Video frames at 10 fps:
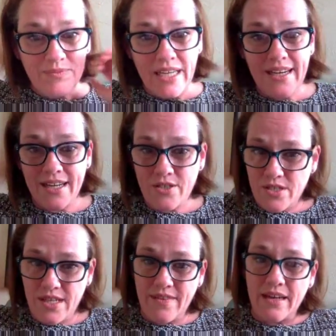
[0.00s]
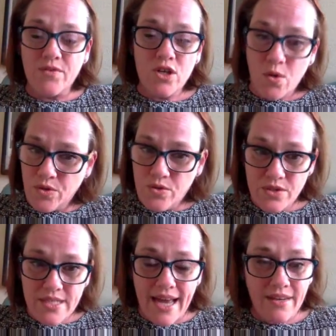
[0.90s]
And I understand that if you're going through a
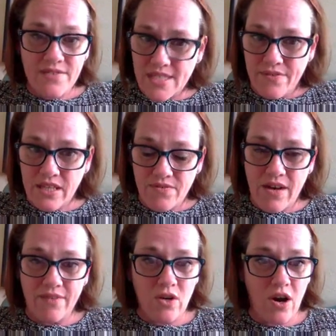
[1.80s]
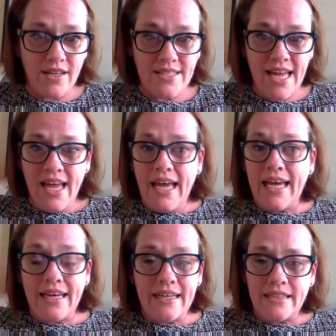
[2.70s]
stack of 75 cards,
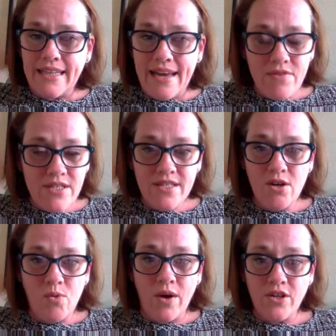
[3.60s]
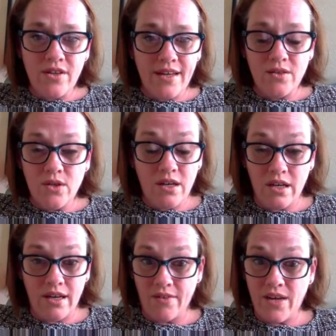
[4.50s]
And every single one, you're like, oh,
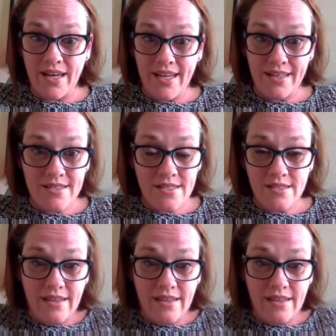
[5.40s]
I've got to guess.